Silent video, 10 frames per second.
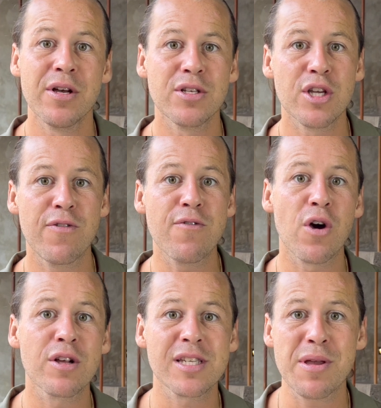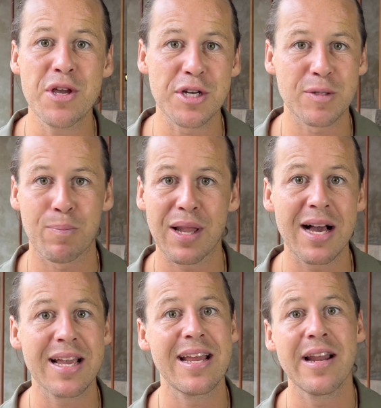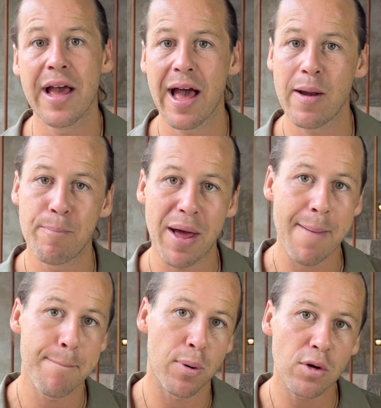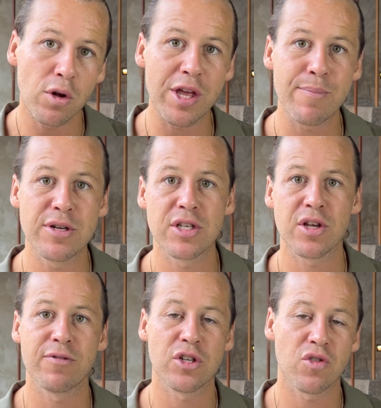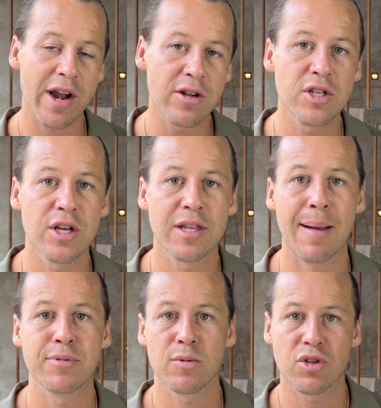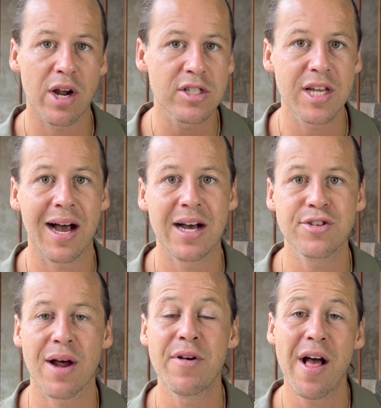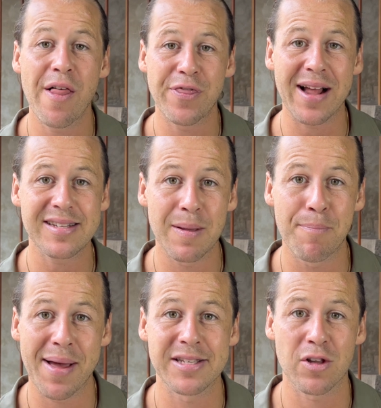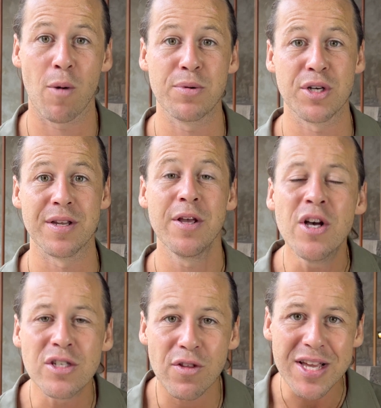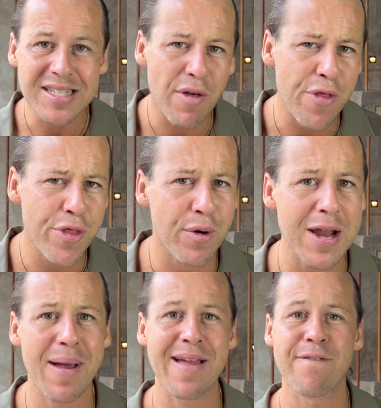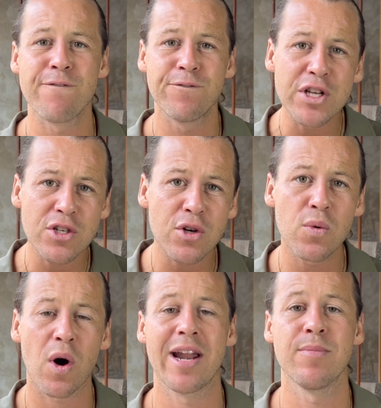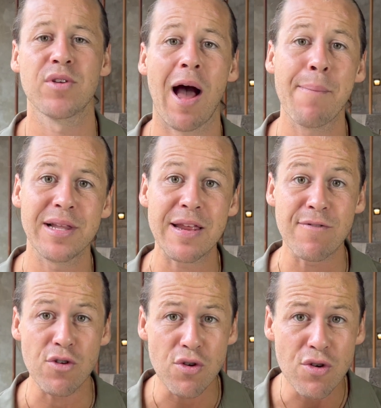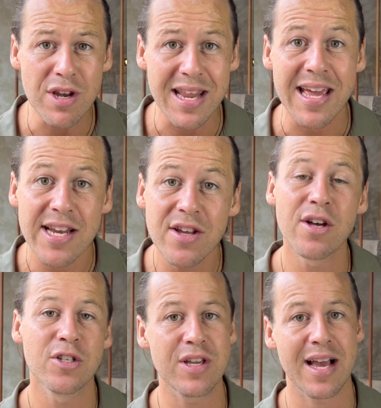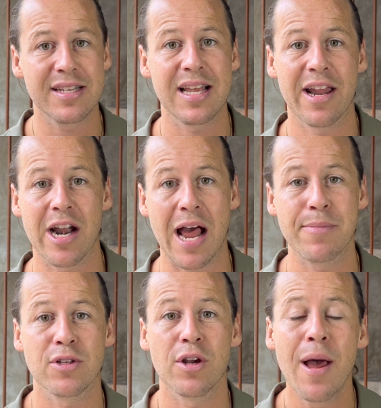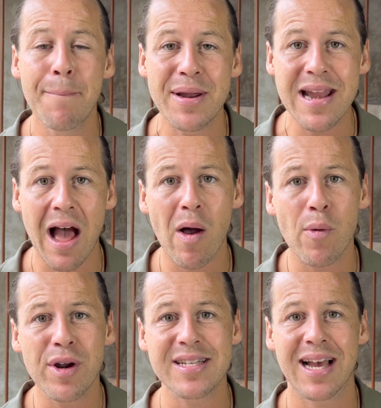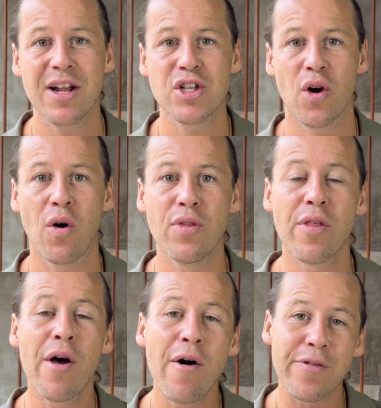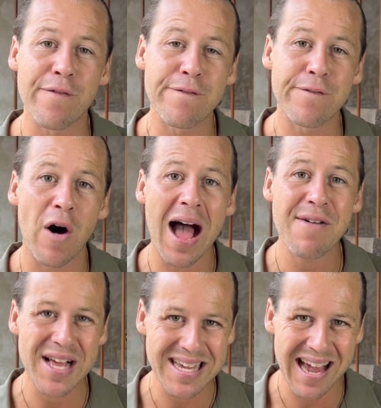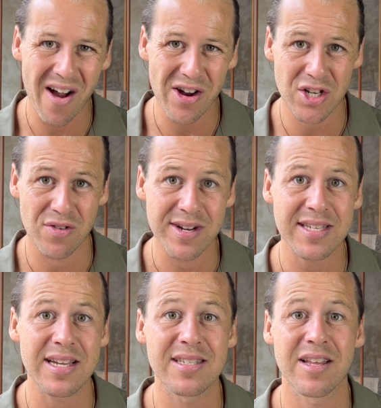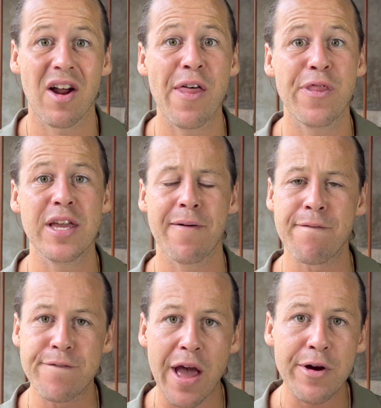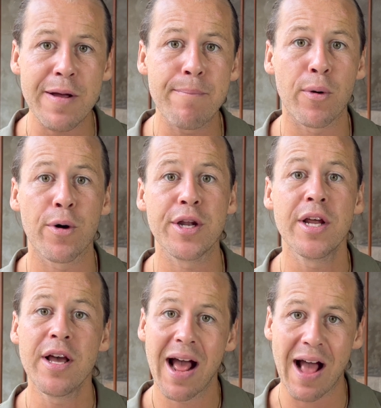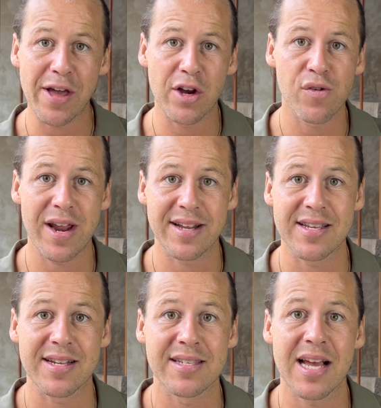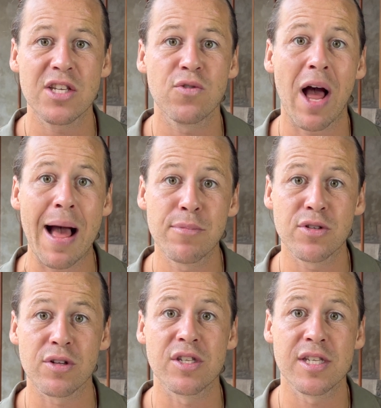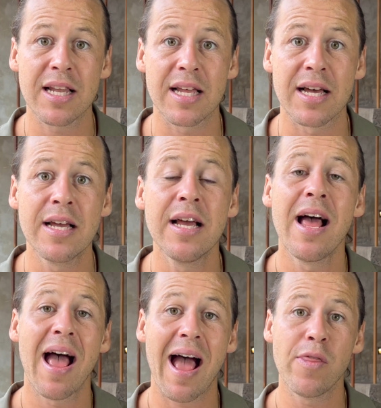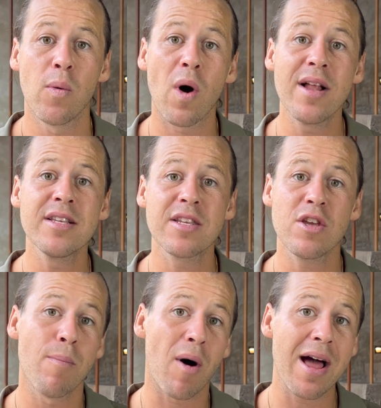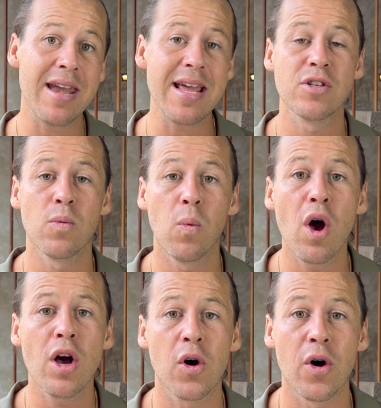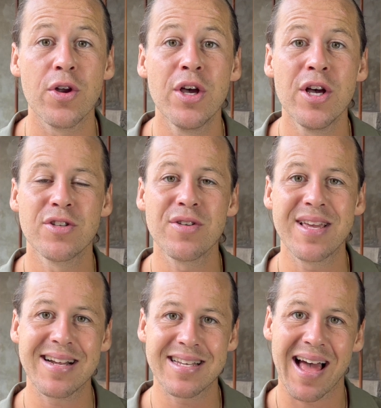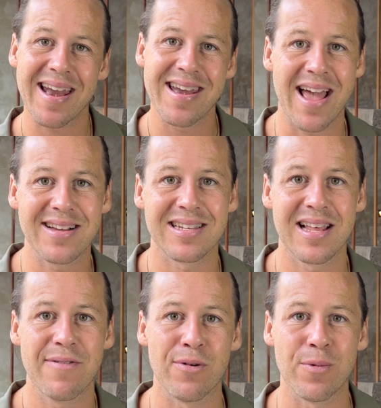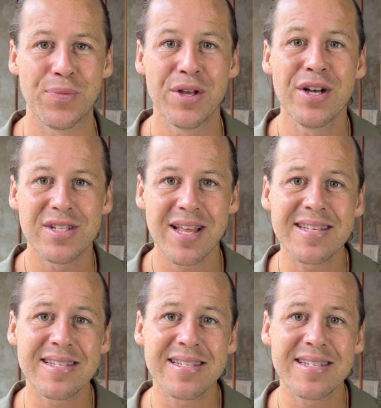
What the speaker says: So if you've got something you can just plug in and bam, pull all the images off straight onto your laptop, straight onto your hard drive, that's the best option. So these are the three main physical items I believe you need to get started on Amazon. But now I wanna touch on the five characteristics that I think are very important and that create a successful Amazon seller and the ones that you might need to work on to get to that next level. So let's